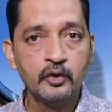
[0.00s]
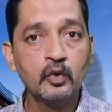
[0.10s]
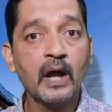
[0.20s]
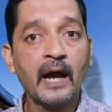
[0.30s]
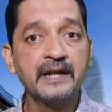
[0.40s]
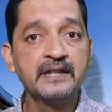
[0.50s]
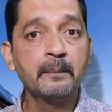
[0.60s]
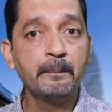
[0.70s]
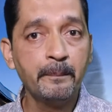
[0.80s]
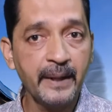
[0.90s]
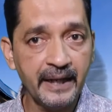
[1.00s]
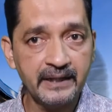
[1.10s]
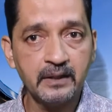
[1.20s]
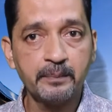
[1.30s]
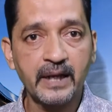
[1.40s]
You'll either
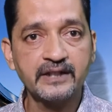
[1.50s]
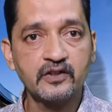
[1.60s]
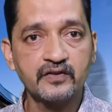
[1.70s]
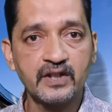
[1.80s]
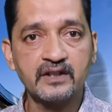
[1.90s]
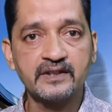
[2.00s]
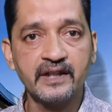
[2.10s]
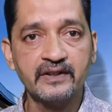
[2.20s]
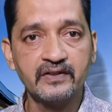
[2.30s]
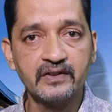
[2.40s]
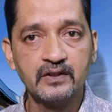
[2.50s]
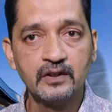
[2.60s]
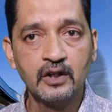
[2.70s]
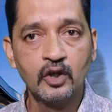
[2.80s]
pay the price of success